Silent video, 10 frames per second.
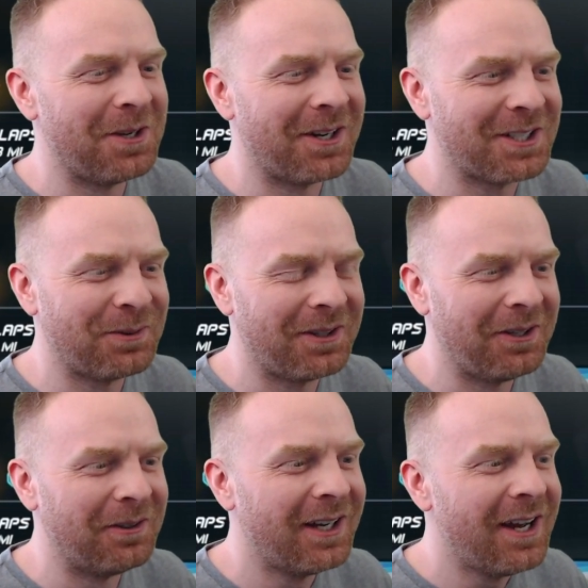be honest with
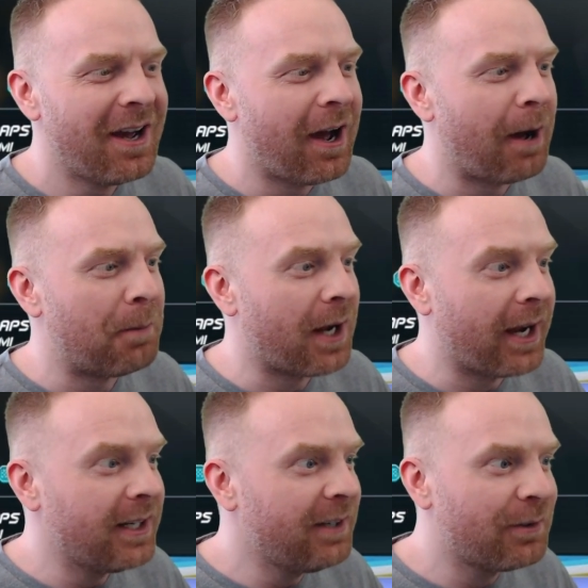you, uh, but
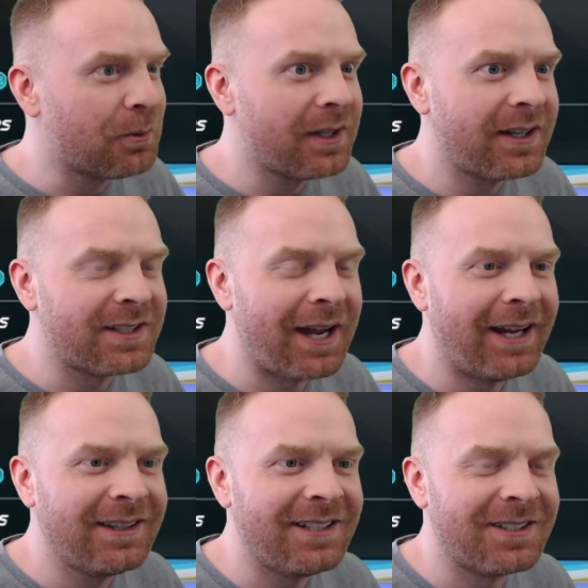I didn't even realize I
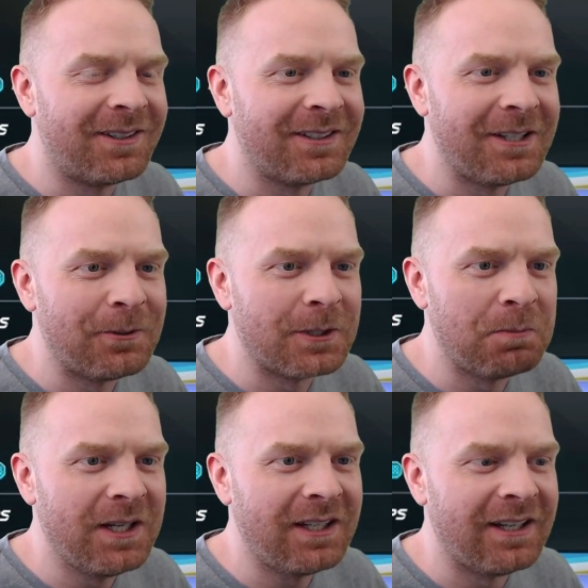had these on the
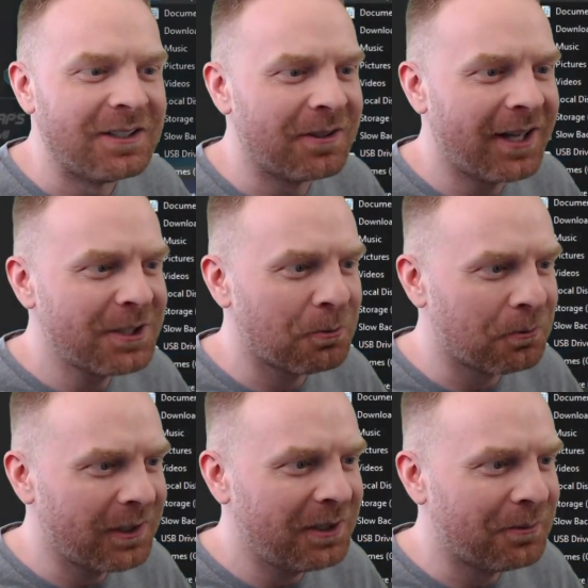USB key. So that's
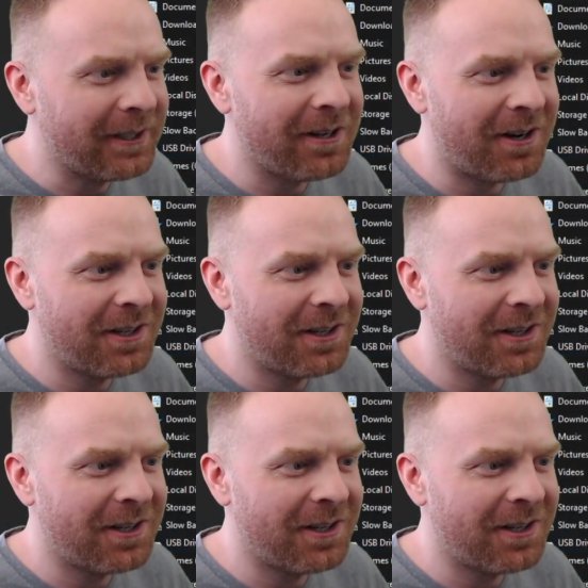really, really